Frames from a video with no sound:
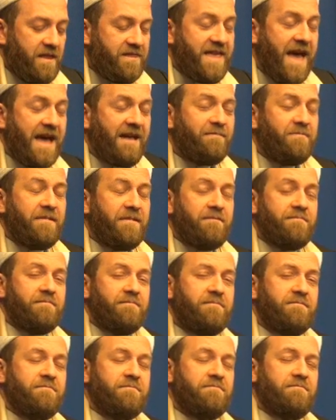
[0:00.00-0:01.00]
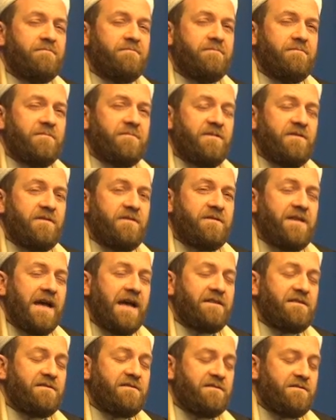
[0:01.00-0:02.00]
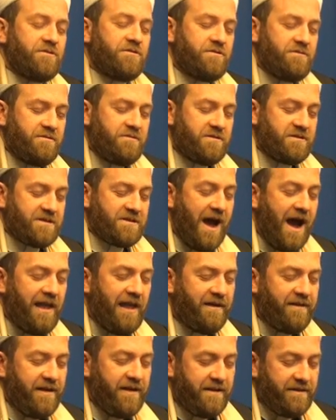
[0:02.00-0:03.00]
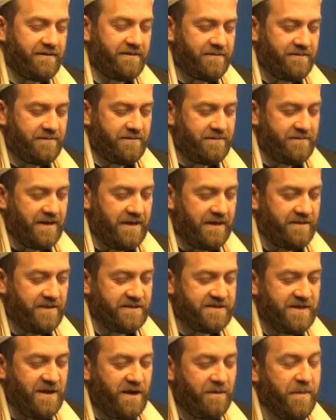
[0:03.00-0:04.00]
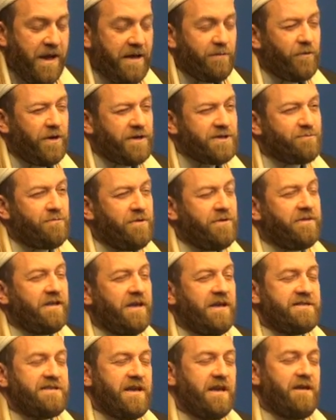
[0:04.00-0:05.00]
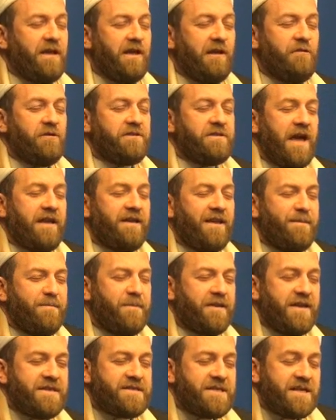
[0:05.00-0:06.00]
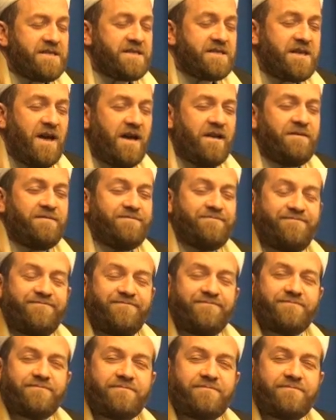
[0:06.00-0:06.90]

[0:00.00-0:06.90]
That scholar that this young man was with, he said, he looked at him and he says, son,